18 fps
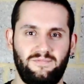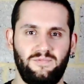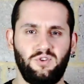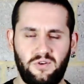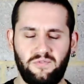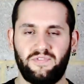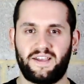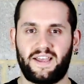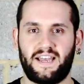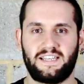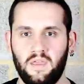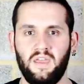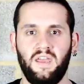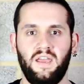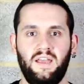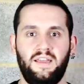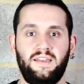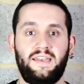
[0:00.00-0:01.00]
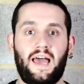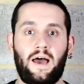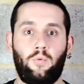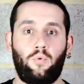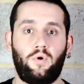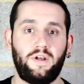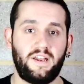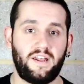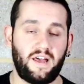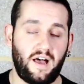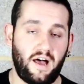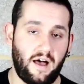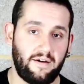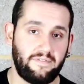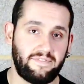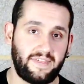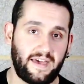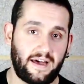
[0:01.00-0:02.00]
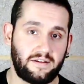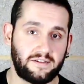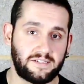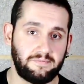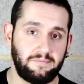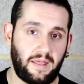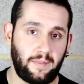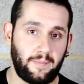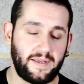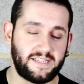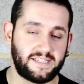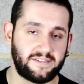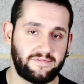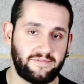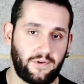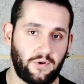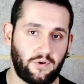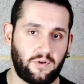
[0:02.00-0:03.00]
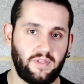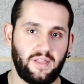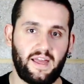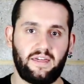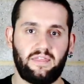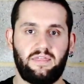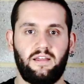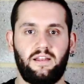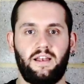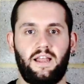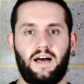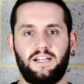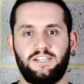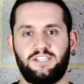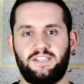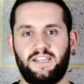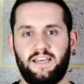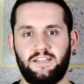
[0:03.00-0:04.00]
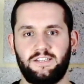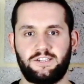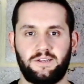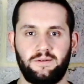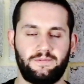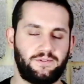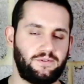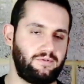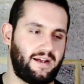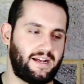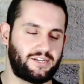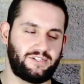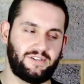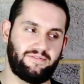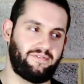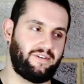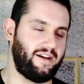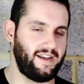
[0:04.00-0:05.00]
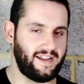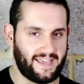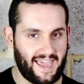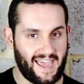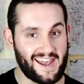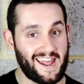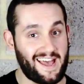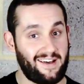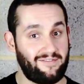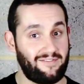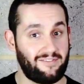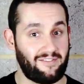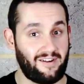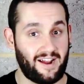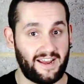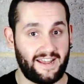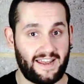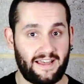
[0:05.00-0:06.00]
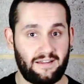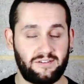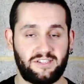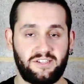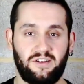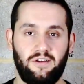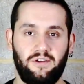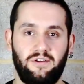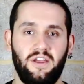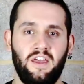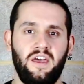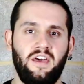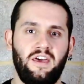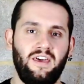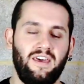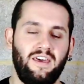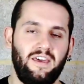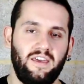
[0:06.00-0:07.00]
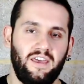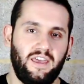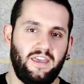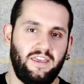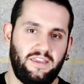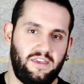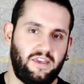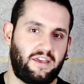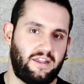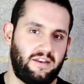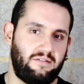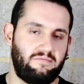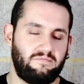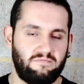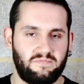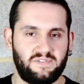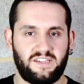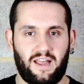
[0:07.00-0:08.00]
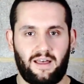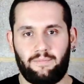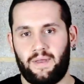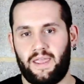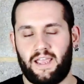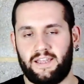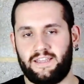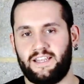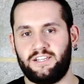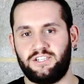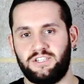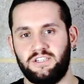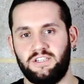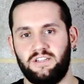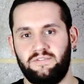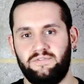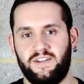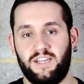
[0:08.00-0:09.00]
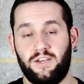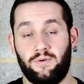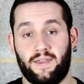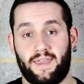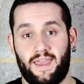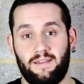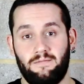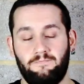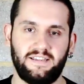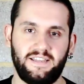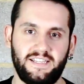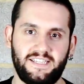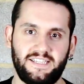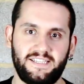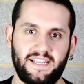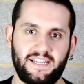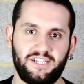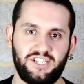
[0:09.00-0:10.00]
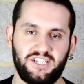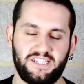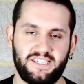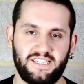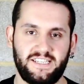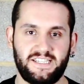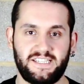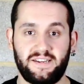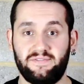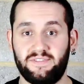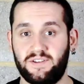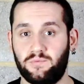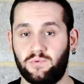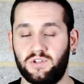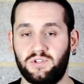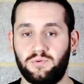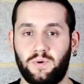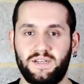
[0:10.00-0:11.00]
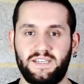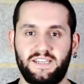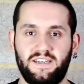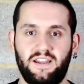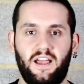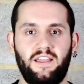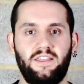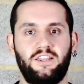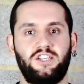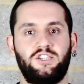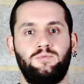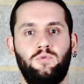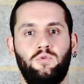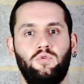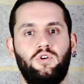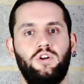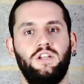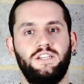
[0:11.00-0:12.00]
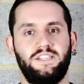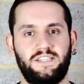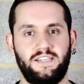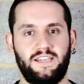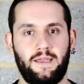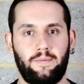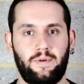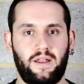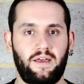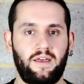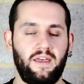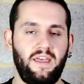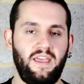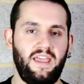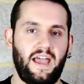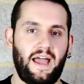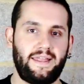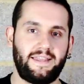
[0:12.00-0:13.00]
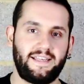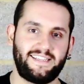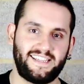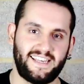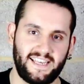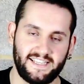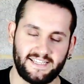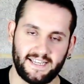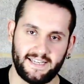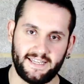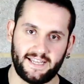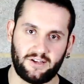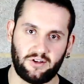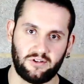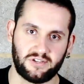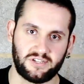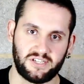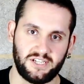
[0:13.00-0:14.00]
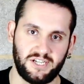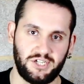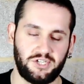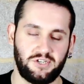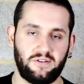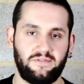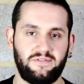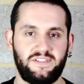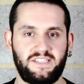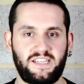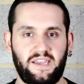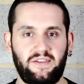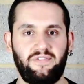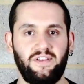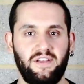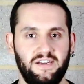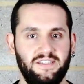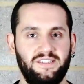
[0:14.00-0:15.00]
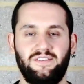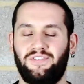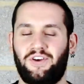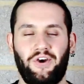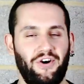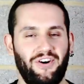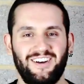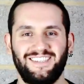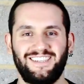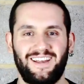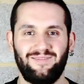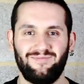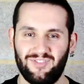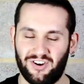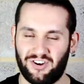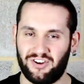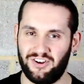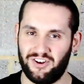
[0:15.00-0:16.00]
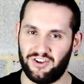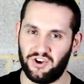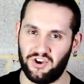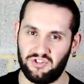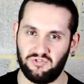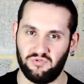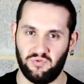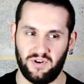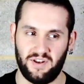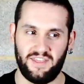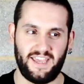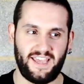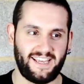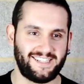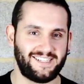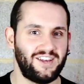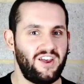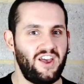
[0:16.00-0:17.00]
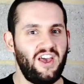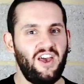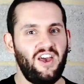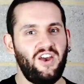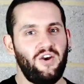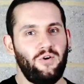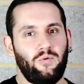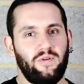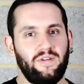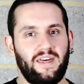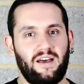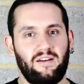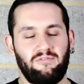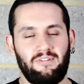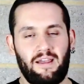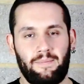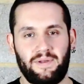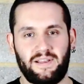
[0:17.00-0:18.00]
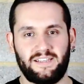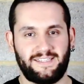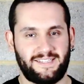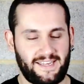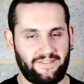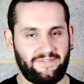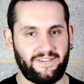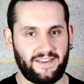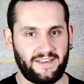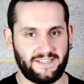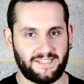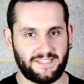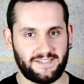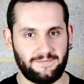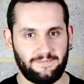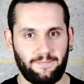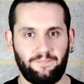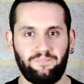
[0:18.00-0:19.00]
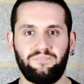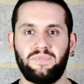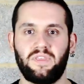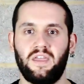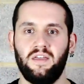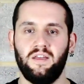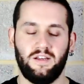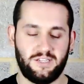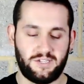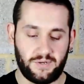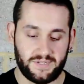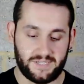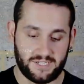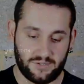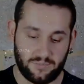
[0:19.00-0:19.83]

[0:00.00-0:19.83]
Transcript: Do it for cat. Now one and a half thousand millimeters of focal length, the larger telescopes are actually finally getting out of Orion now, so you can start paying attention to the video again. This is NGC 7129, the small cluster nebula, and this is in the constellation of Cepheus. Of course, I'm not gonna go through one of these without repping Cepheus. So it's a